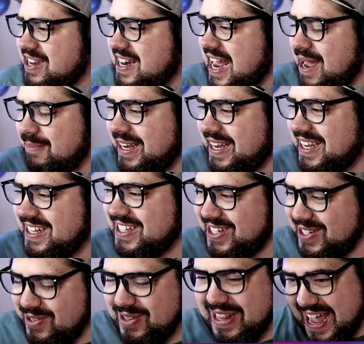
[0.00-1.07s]
Konami can
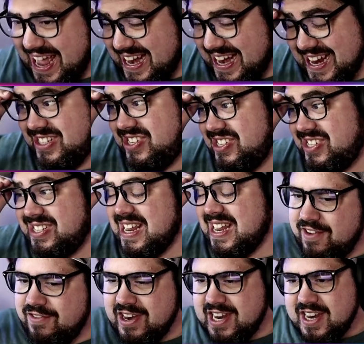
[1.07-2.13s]
do that. Just
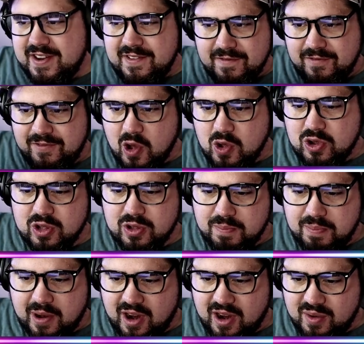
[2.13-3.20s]
even in a vocal
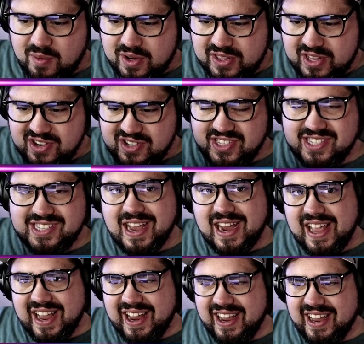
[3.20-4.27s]
part where they're
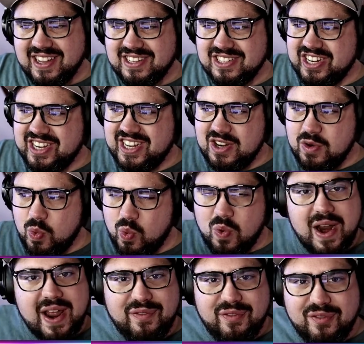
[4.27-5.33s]
singing, she can
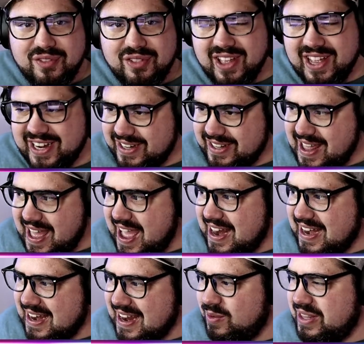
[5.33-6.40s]
riff like
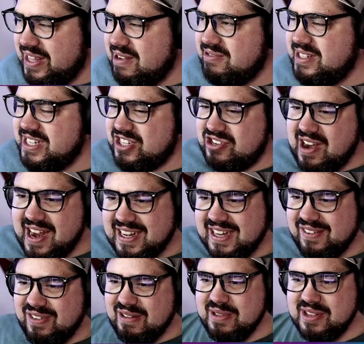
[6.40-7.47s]
that without
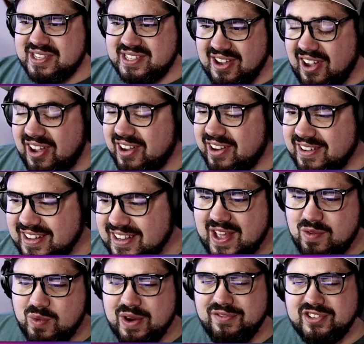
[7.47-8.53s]
detracting from the song.
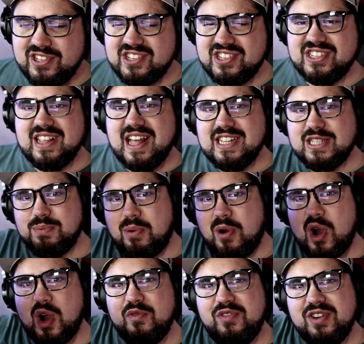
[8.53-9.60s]
That riff just slides
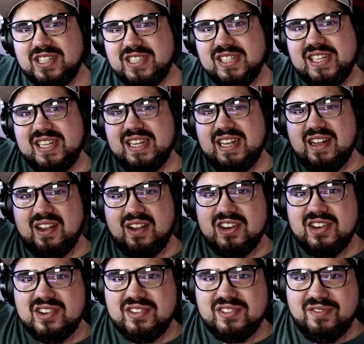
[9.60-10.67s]
perfectly
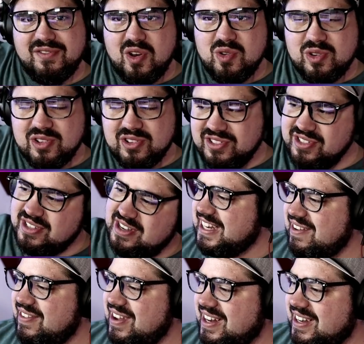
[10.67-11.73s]
under the vocals to
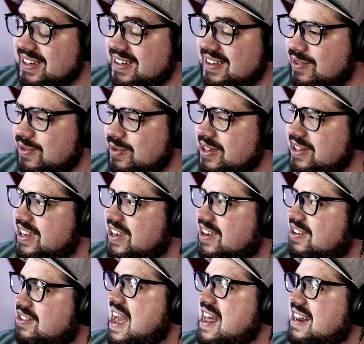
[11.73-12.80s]
give it a really
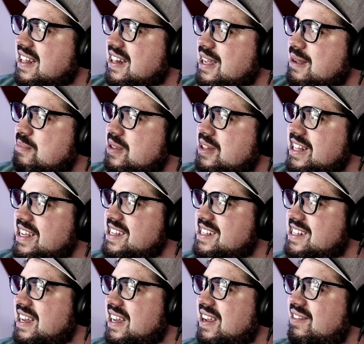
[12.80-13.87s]
sonically
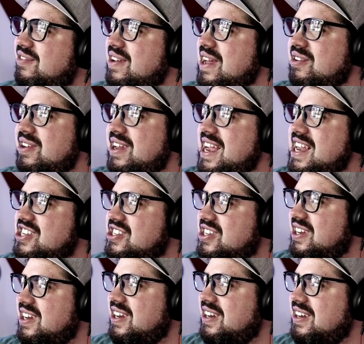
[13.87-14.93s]
pleasing
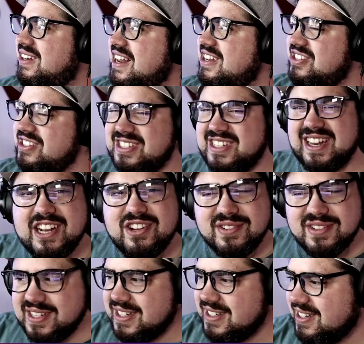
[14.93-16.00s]
foundation and just
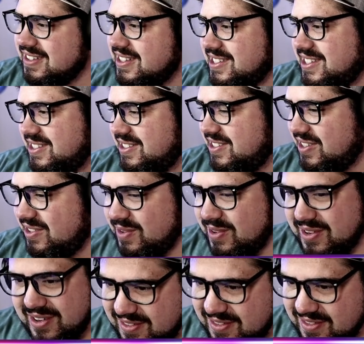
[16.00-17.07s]
interesting to listen to.